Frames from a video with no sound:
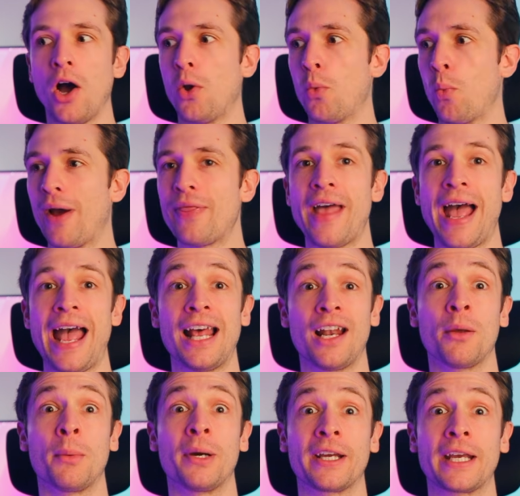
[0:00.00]
oh, when the
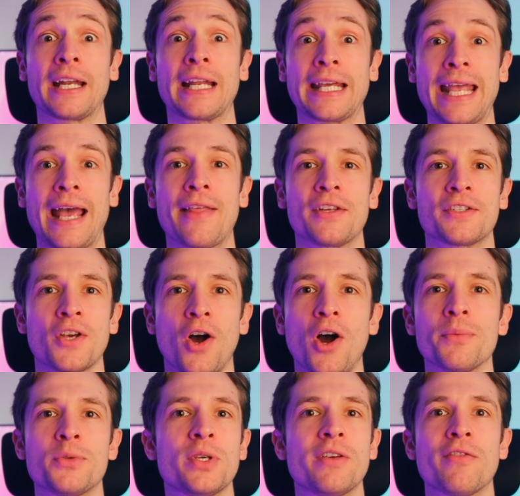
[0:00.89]
hell am I going to get the
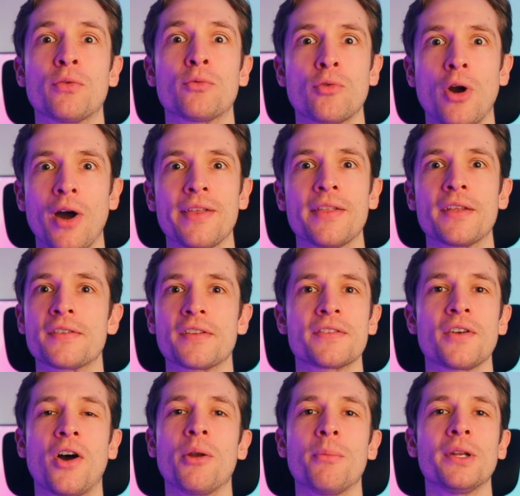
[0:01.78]
time to even write this
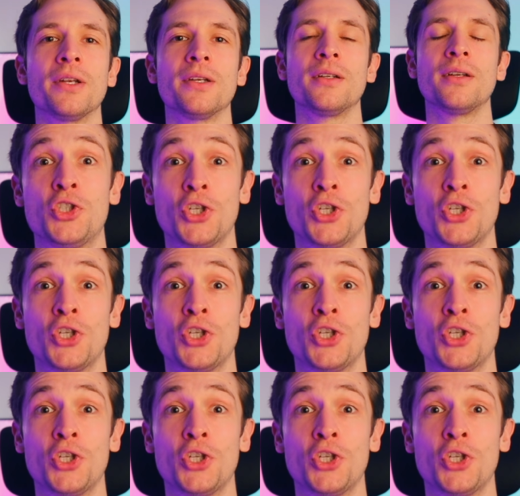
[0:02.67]
assignment?